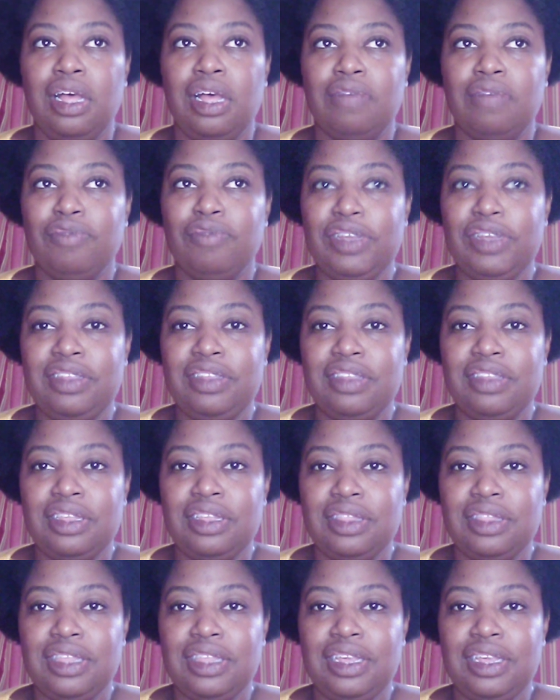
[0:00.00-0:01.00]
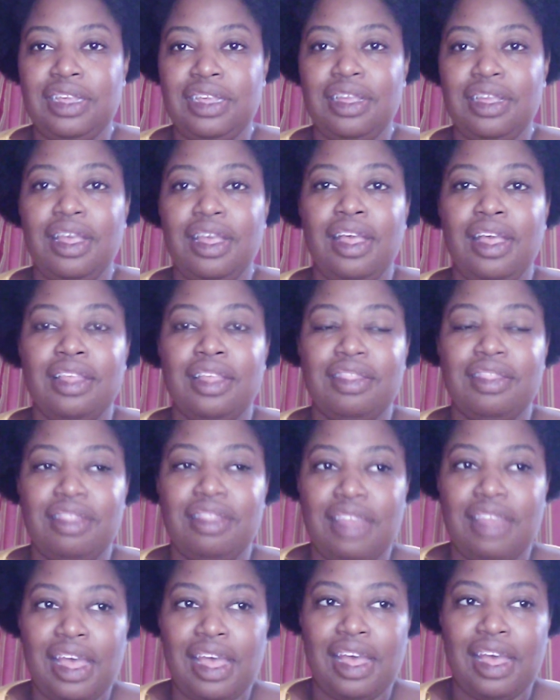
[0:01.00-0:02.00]
recently
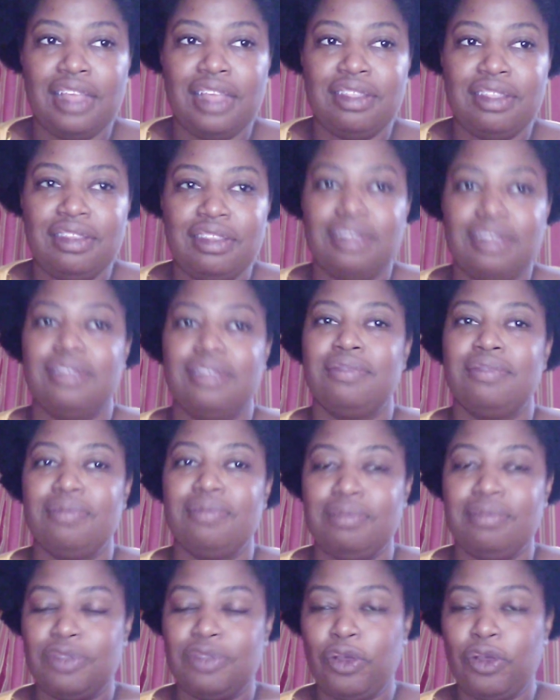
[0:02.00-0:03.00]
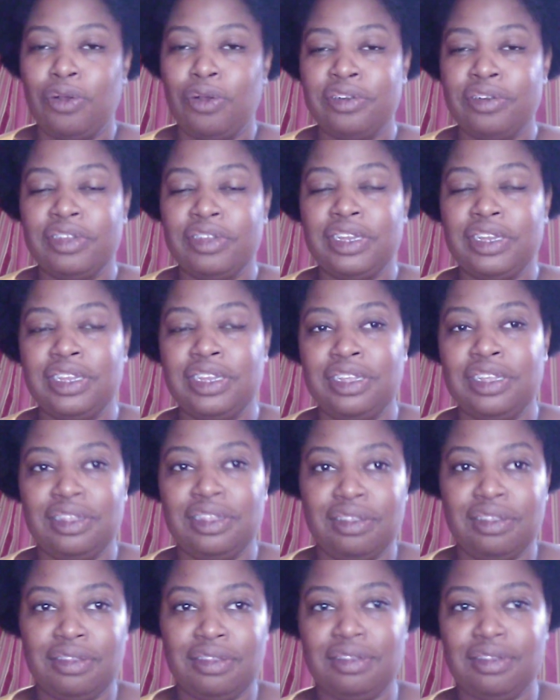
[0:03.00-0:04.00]
that Corin,
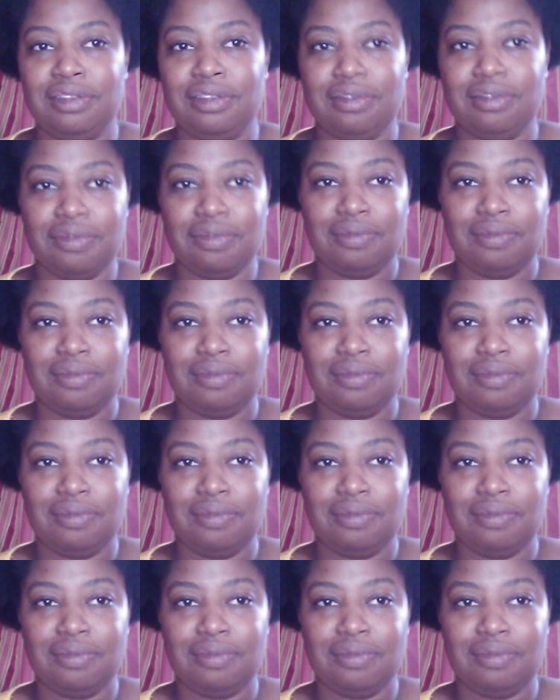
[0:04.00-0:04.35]
his